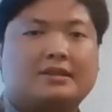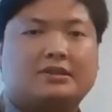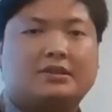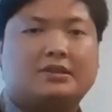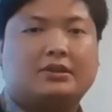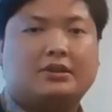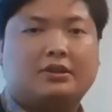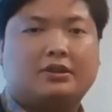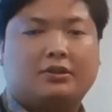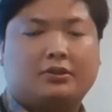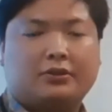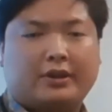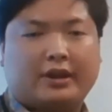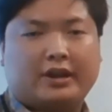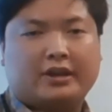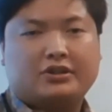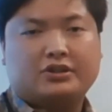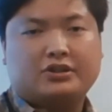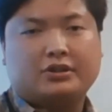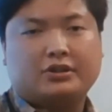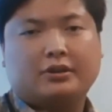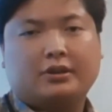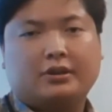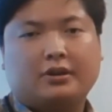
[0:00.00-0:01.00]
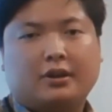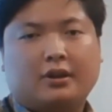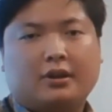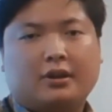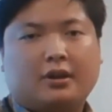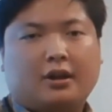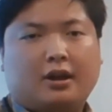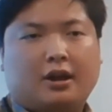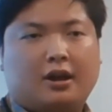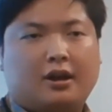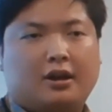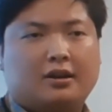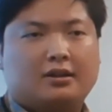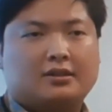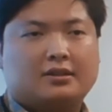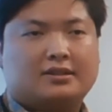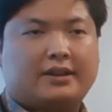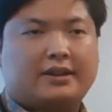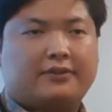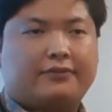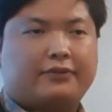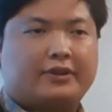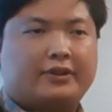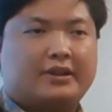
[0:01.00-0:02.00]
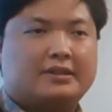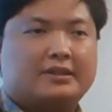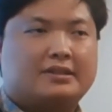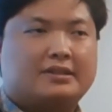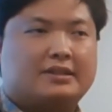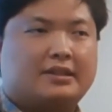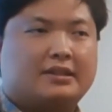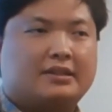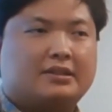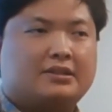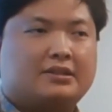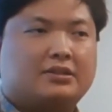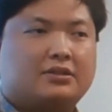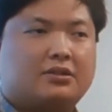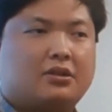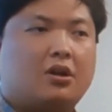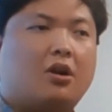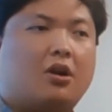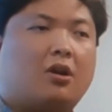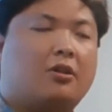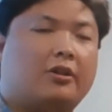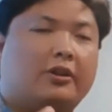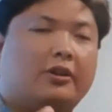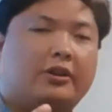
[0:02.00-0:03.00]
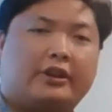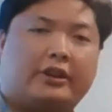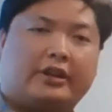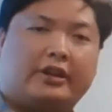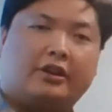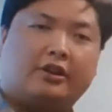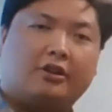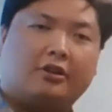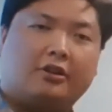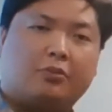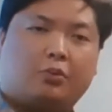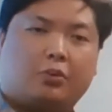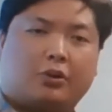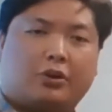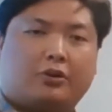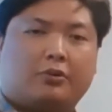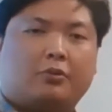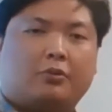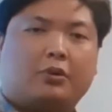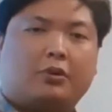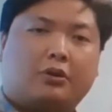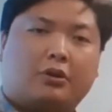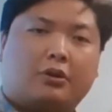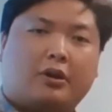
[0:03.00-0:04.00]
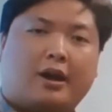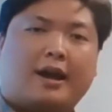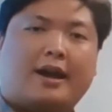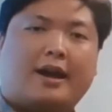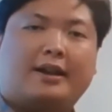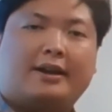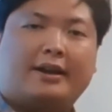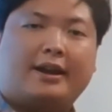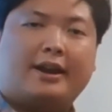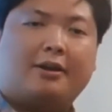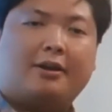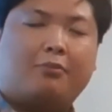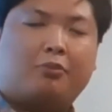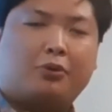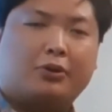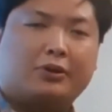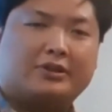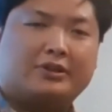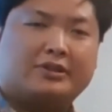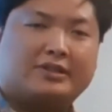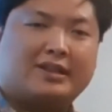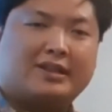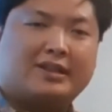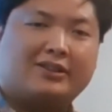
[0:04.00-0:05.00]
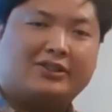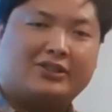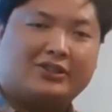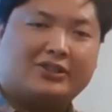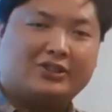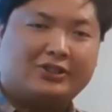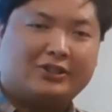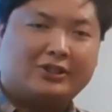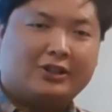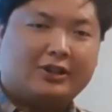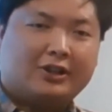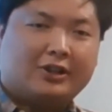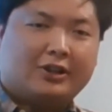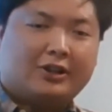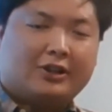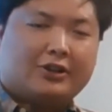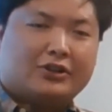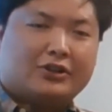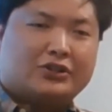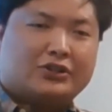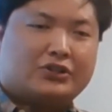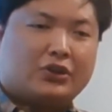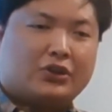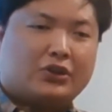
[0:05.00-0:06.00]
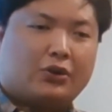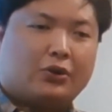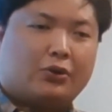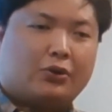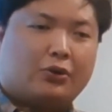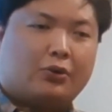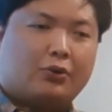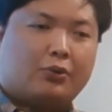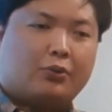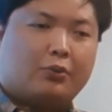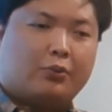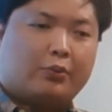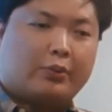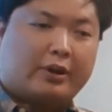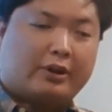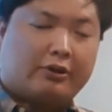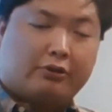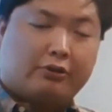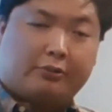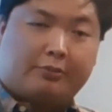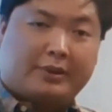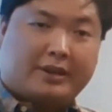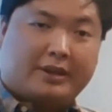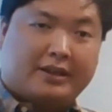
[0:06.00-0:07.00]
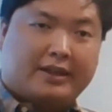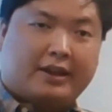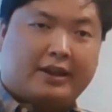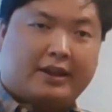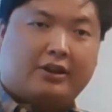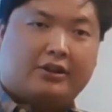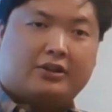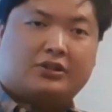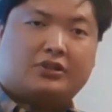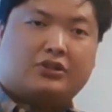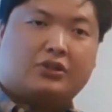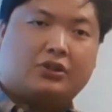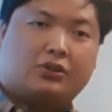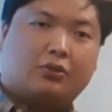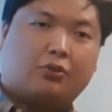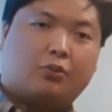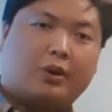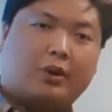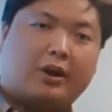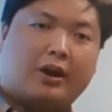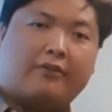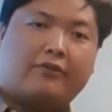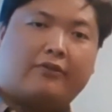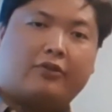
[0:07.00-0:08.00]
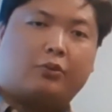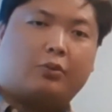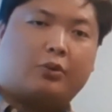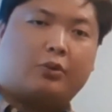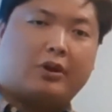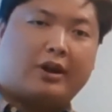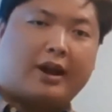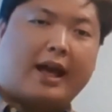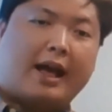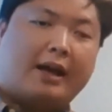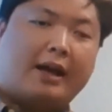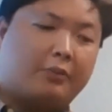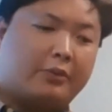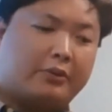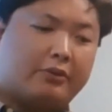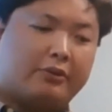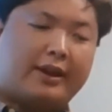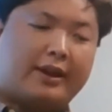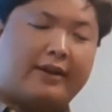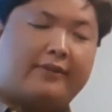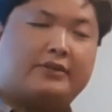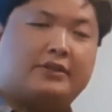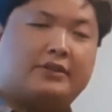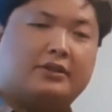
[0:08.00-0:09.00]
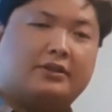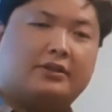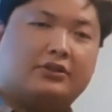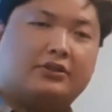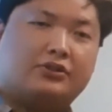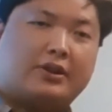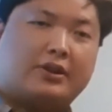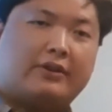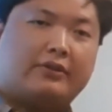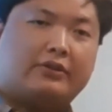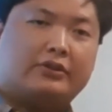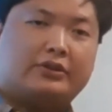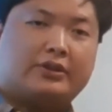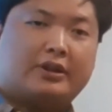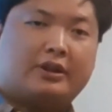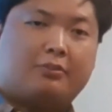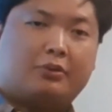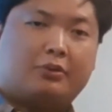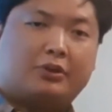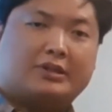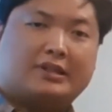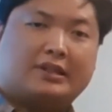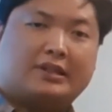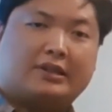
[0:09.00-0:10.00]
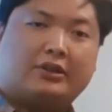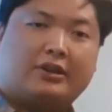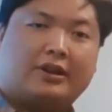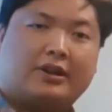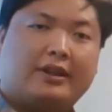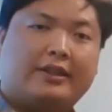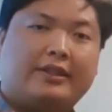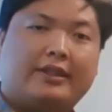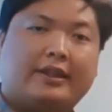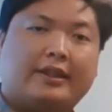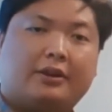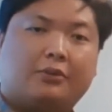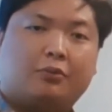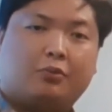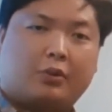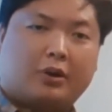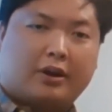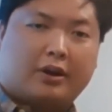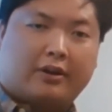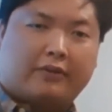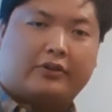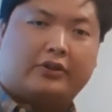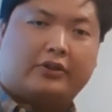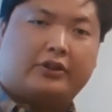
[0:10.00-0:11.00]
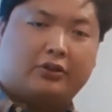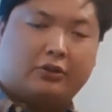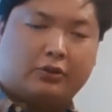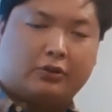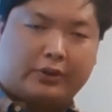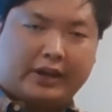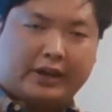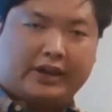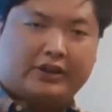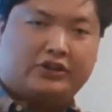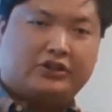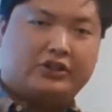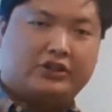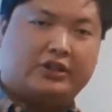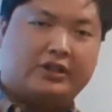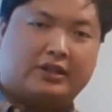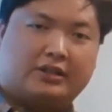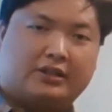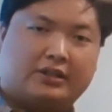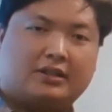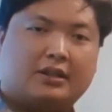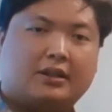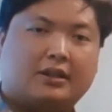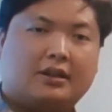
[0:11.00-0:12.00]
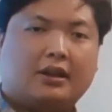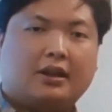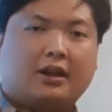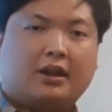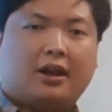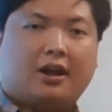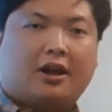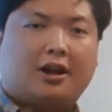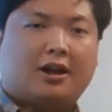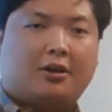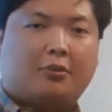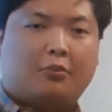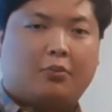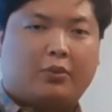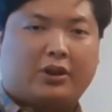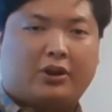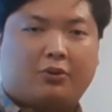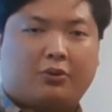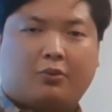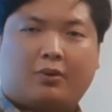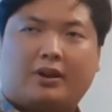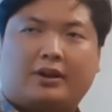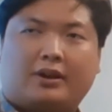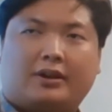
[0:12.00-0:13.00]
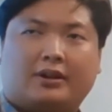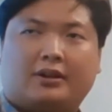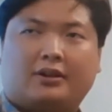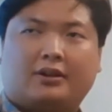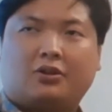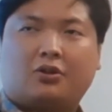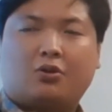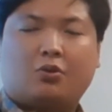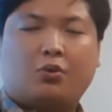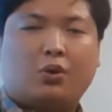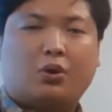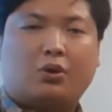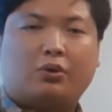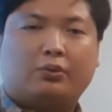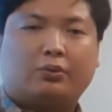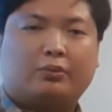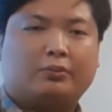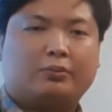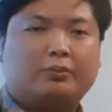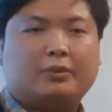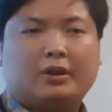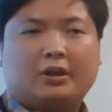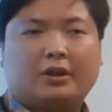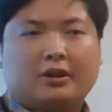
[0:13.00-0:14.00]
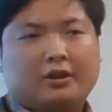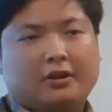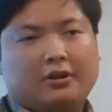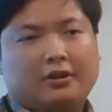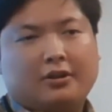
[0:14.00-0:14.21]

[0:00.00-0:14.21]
depends on the location. Say for instance, all our gear, we're at Airport Center, so it would be there. And so wherever we're at, we would have to travel to Airport Center, and then wherever the location is. We don't want to quote